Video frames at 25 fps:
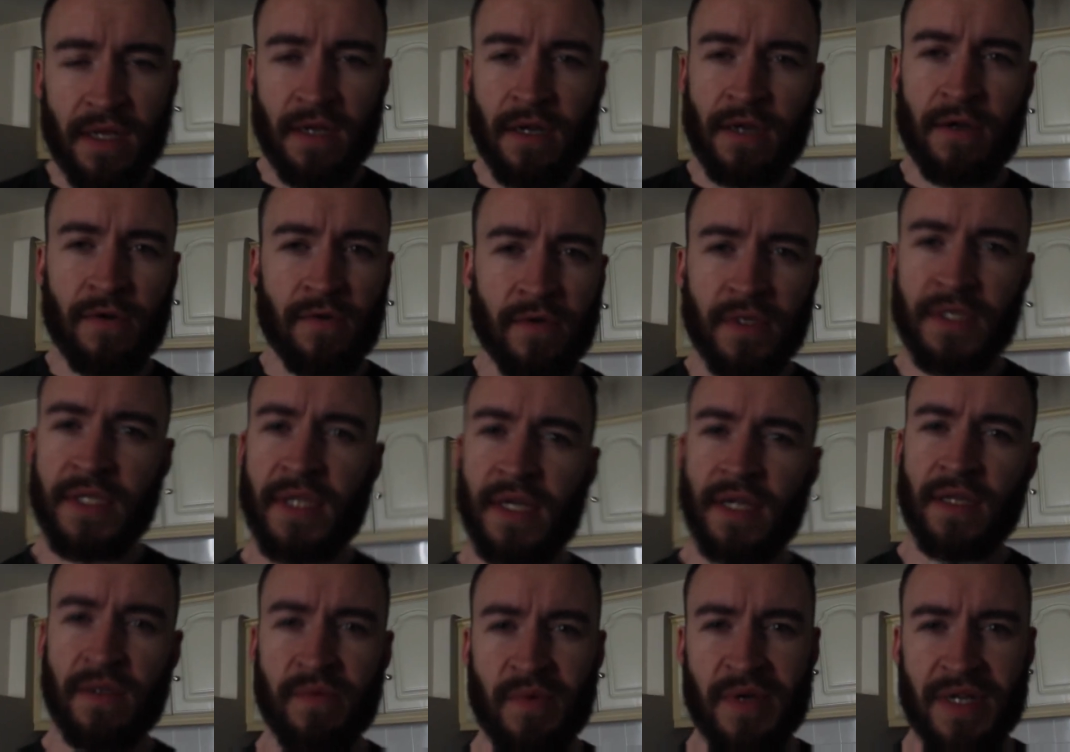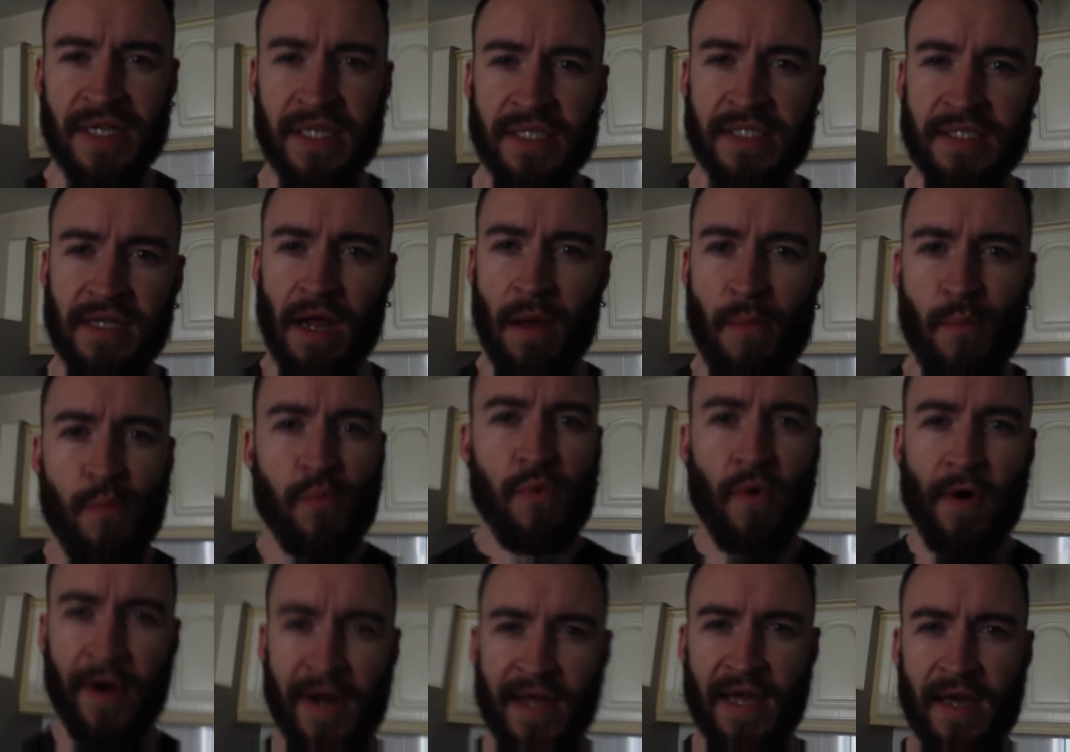And I notice that it's when I
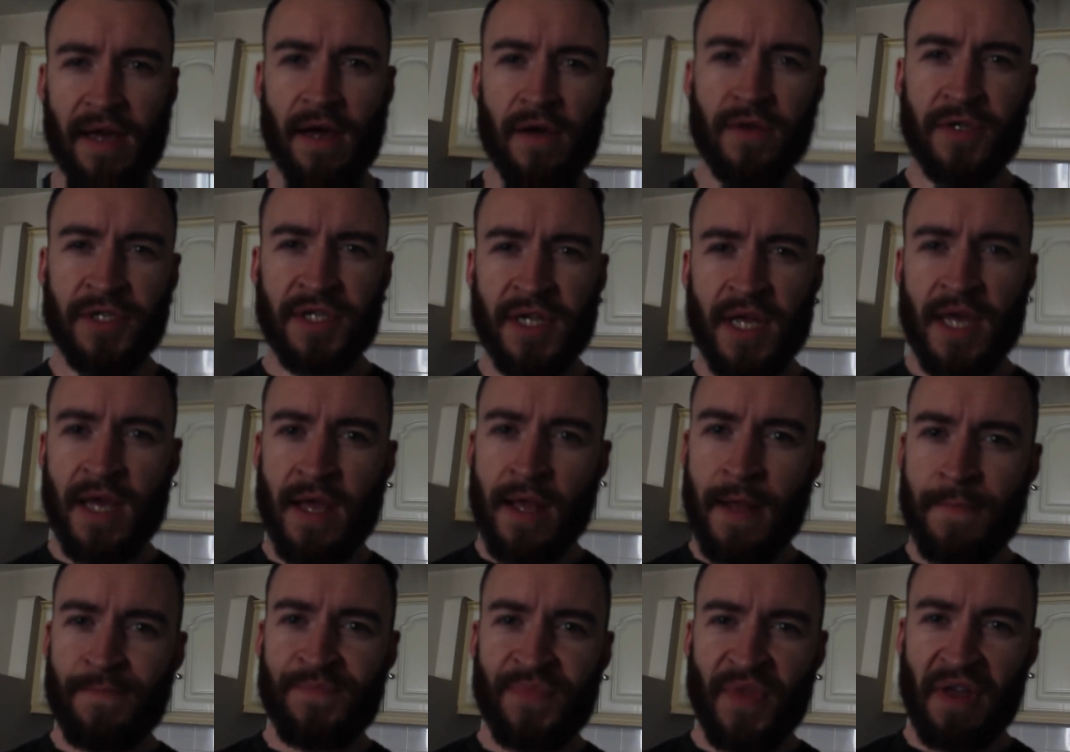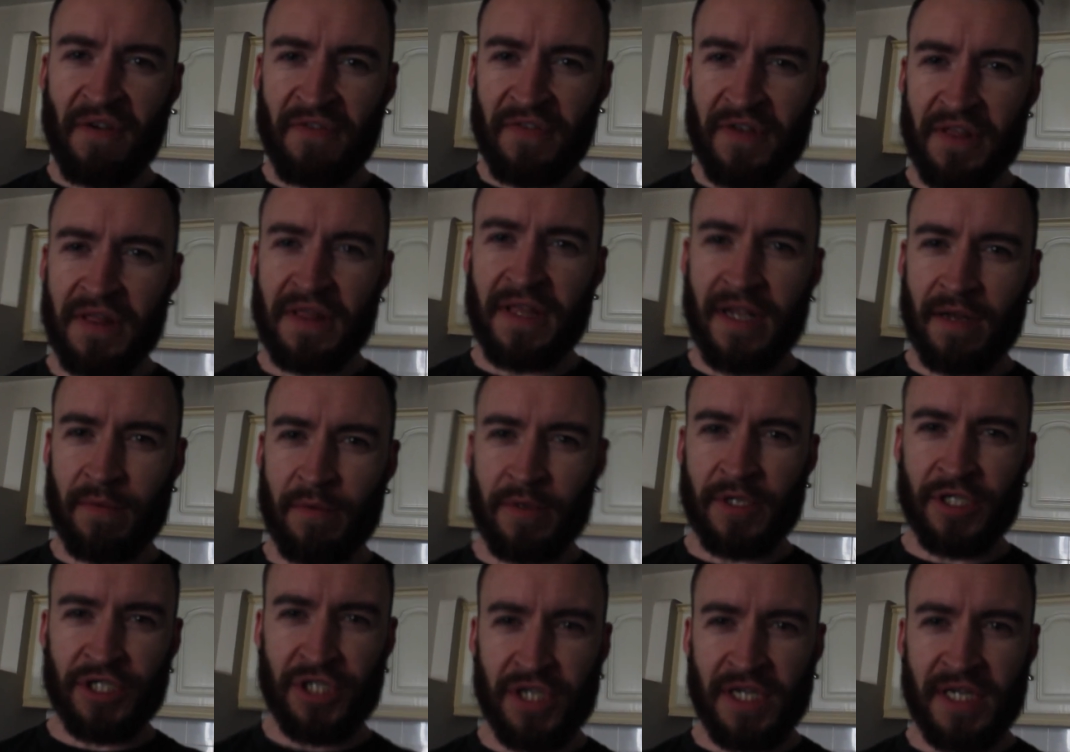stop working out, I feel a
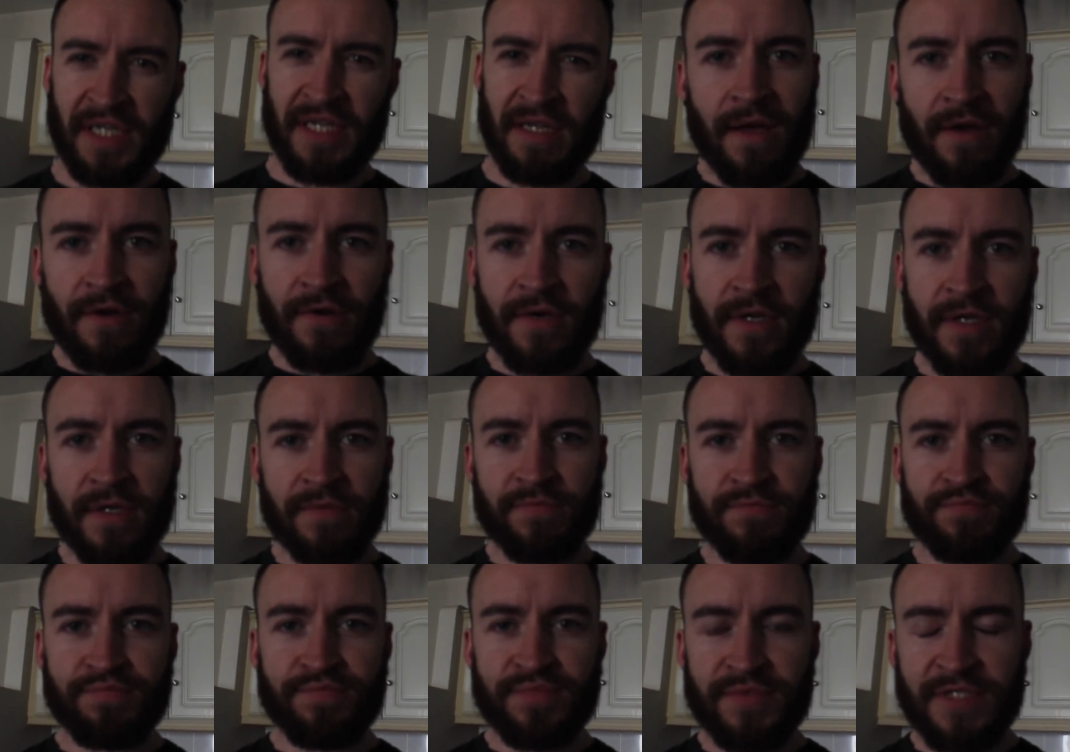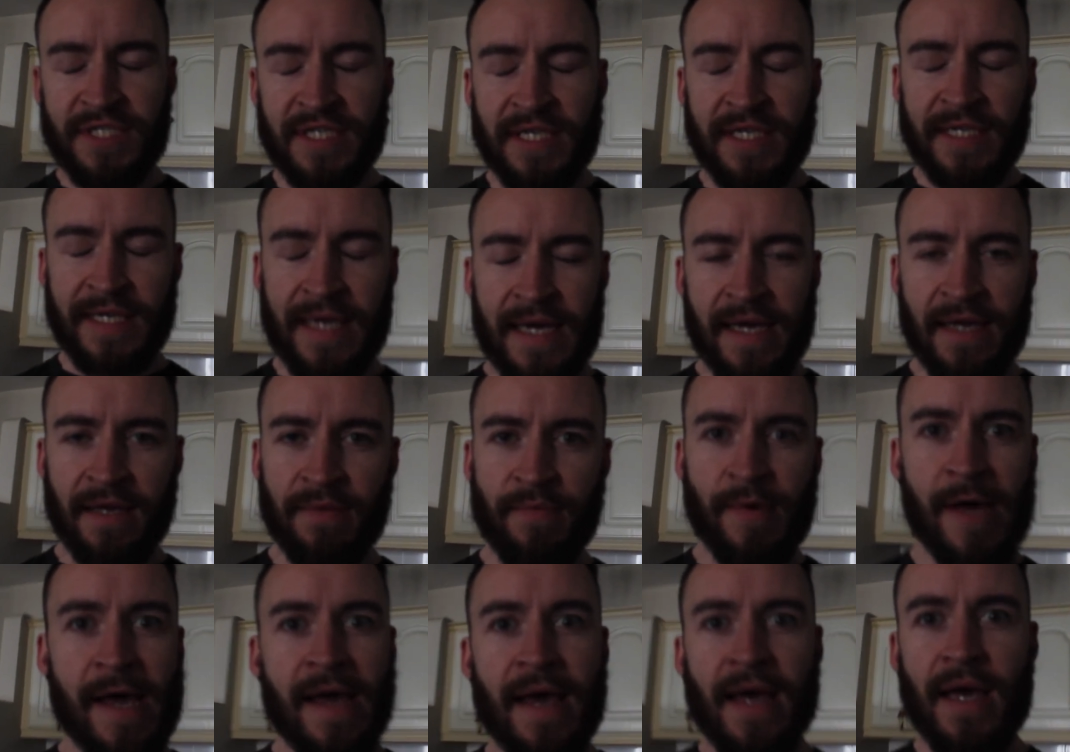little bit shitty. I'm gonna
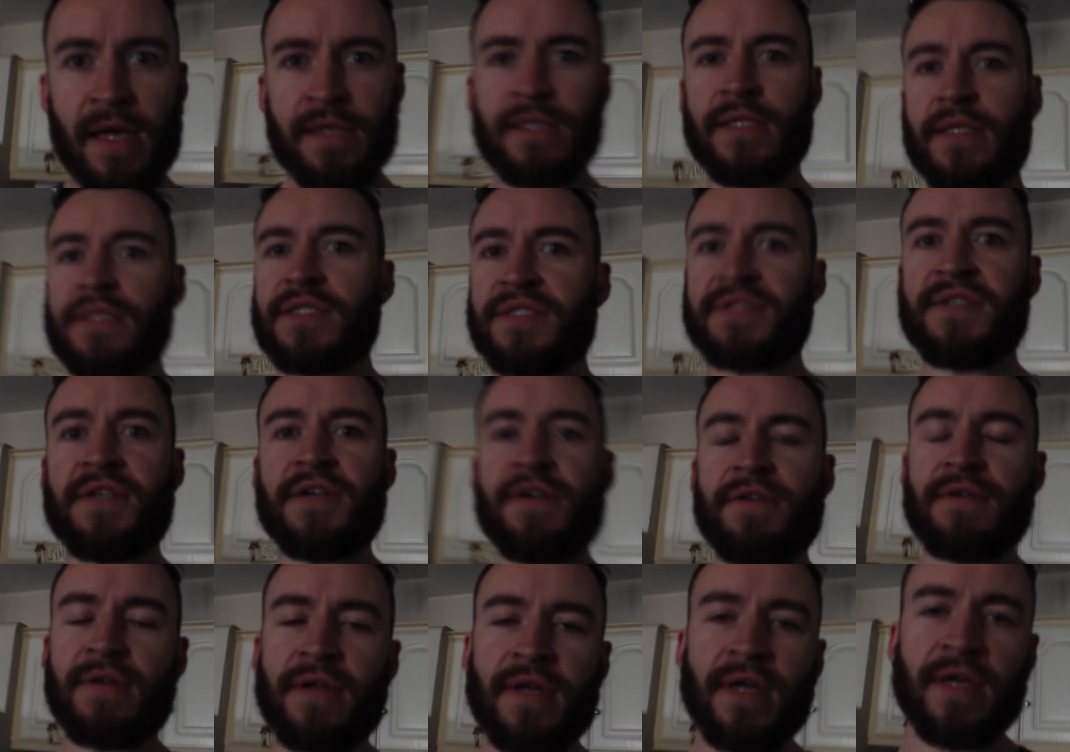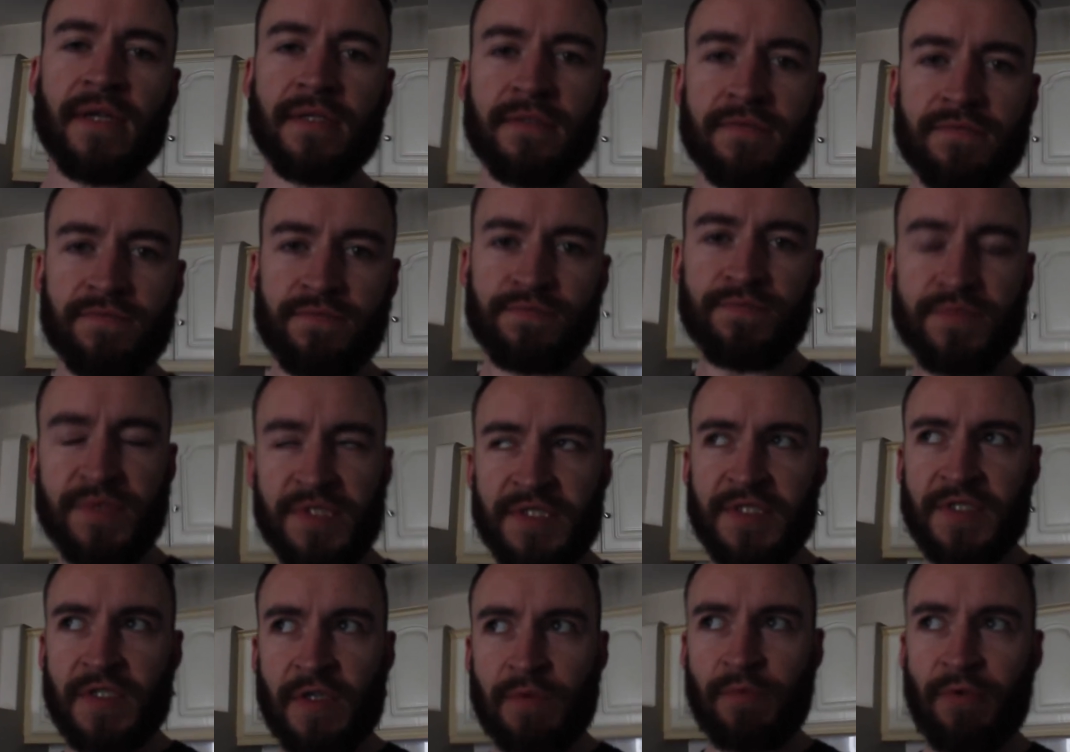kick my ass into gear and get
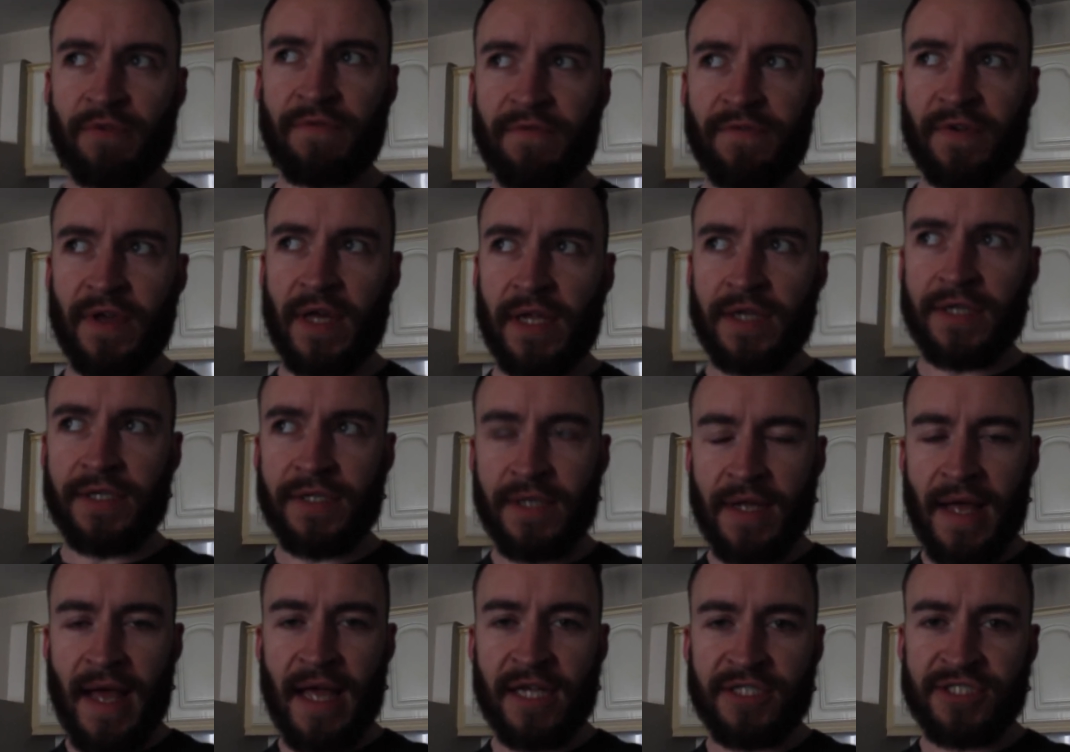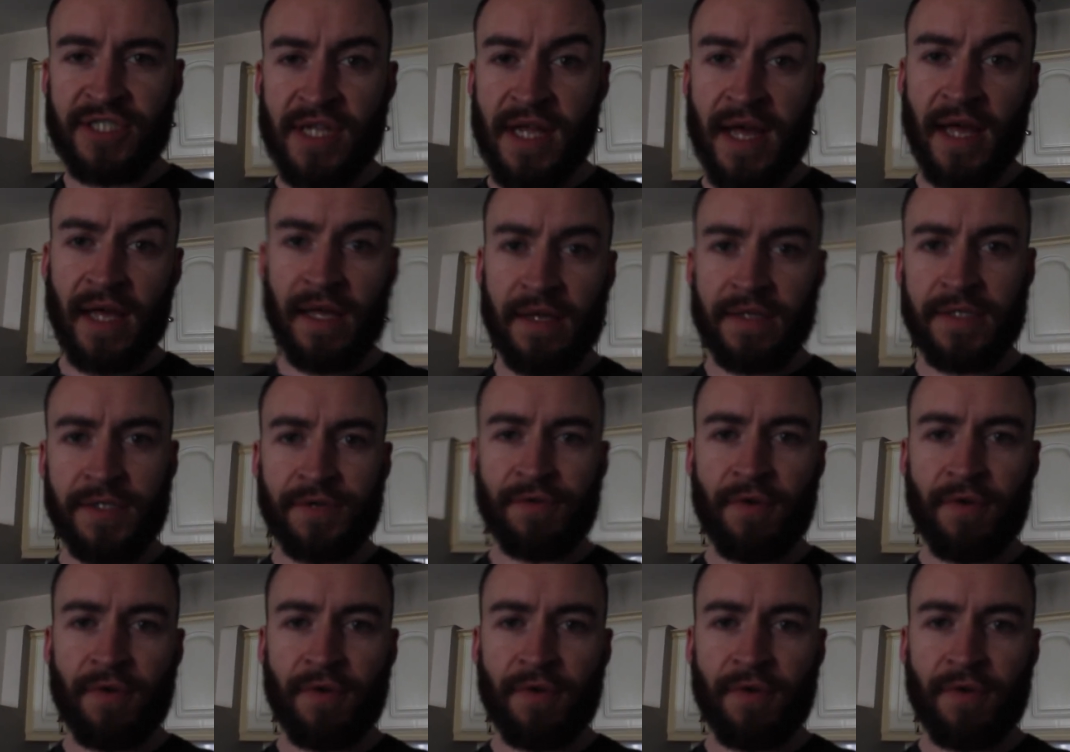super fit. Hashtag